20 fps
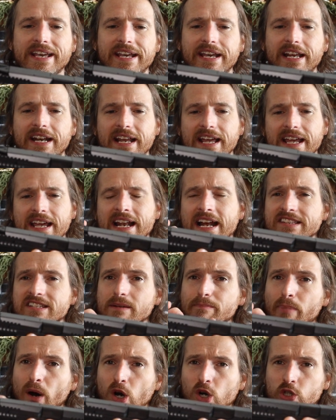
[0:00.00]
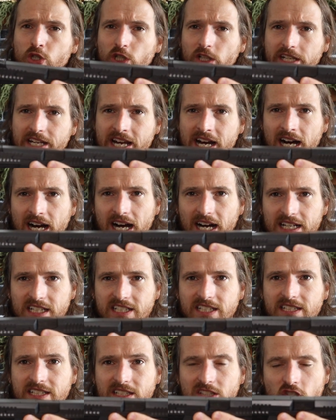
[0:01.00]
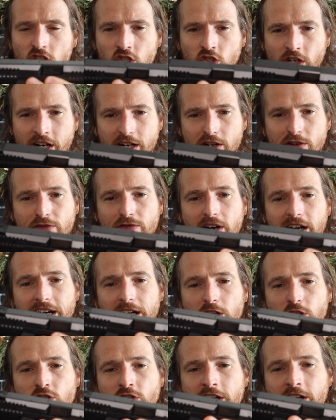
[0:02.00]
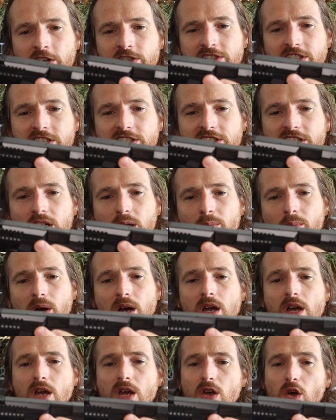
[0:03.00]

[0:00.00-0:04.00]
It has a partially cocked striker-fired trigger system